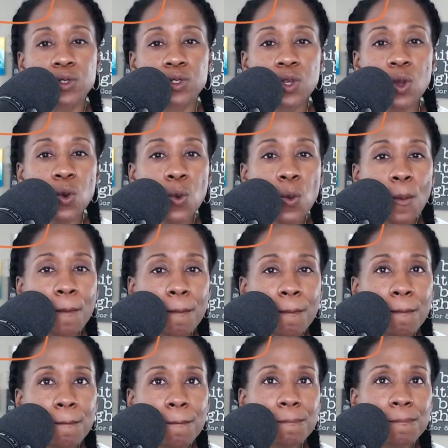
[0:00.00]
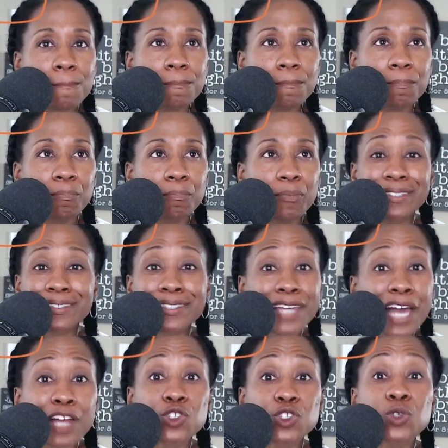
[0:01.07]
So it's
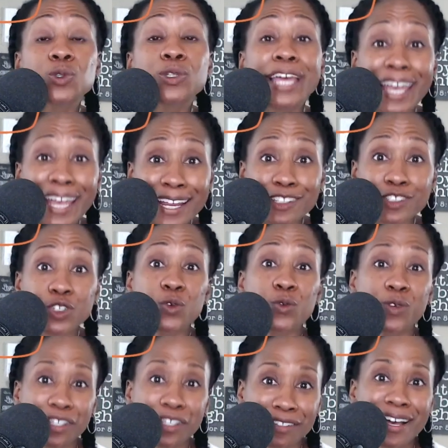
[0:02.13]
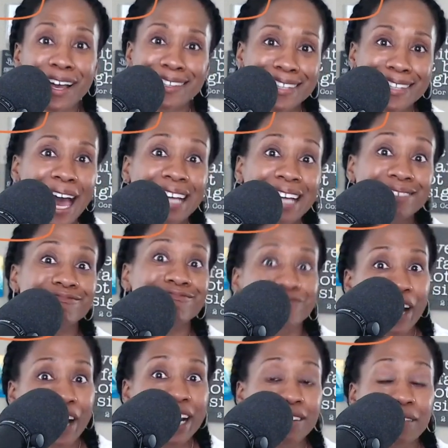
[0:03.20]
not too late to realize that,
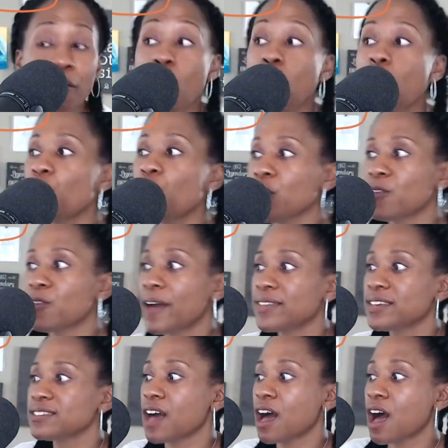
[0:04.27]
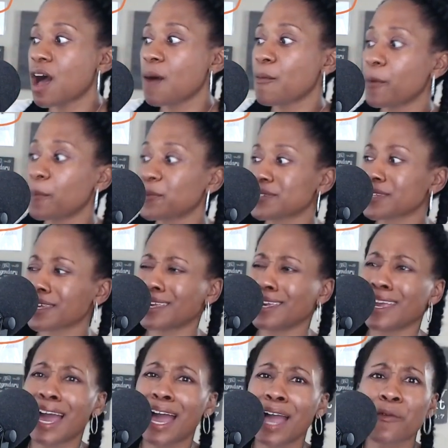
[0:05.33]
right? Hopefully you've had these aha moments
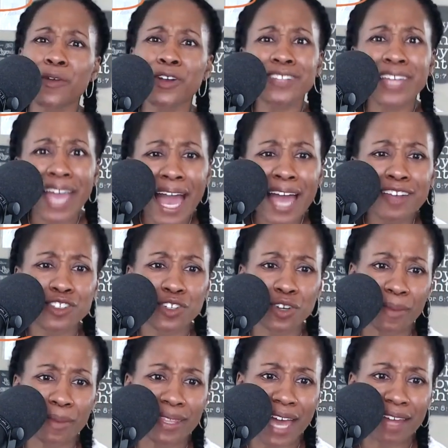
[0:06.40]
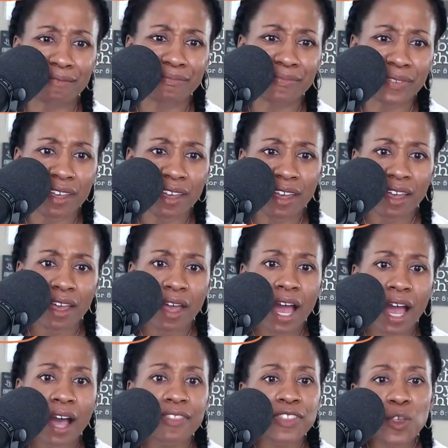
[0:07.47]
like, yeah, I wish they had told me that.
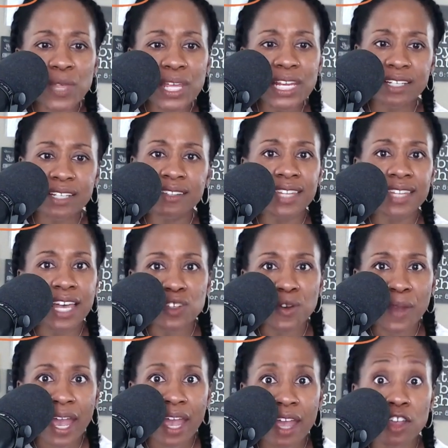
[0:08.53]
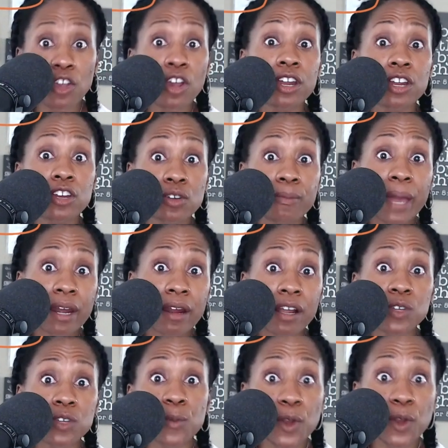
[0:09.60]
So they didn't. That's okay. You're going to do
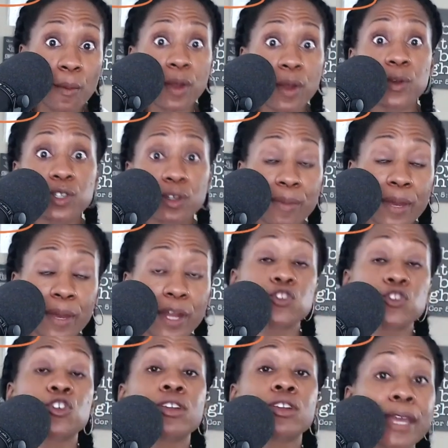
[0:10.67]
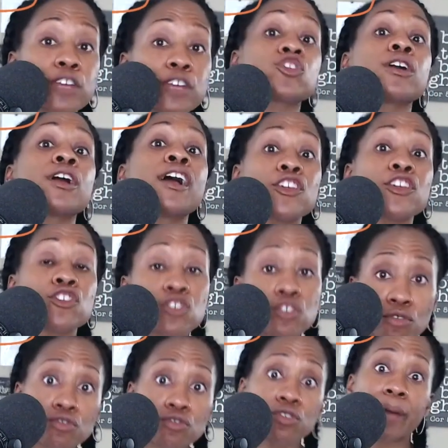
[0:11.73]
better because we know better, we do better. So you're going to make sure that
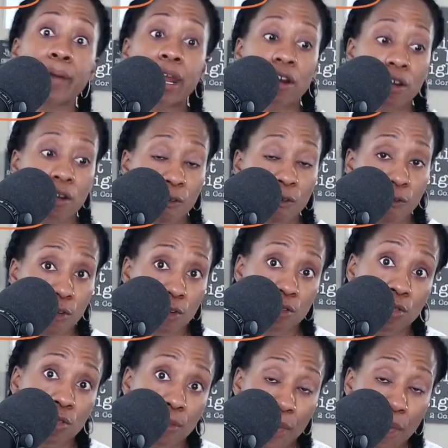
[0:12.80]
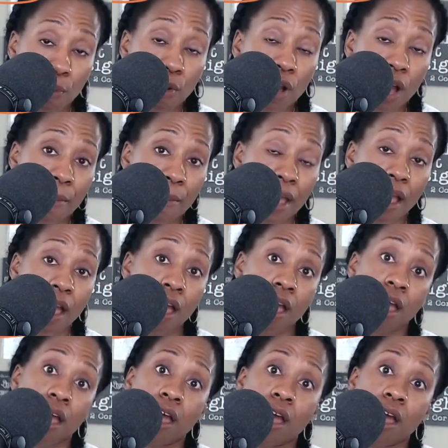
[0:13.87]
you do better for the people coming